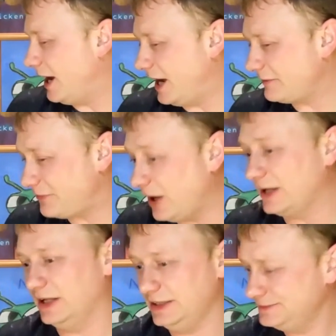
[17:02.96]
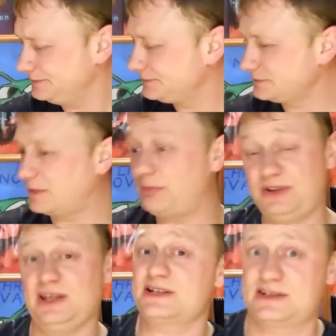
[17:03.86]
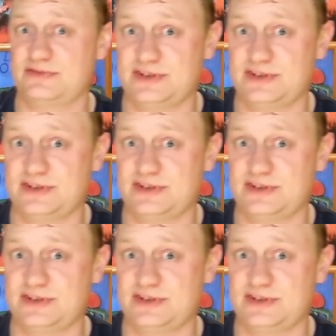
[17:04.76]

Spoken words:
And finally, the pièce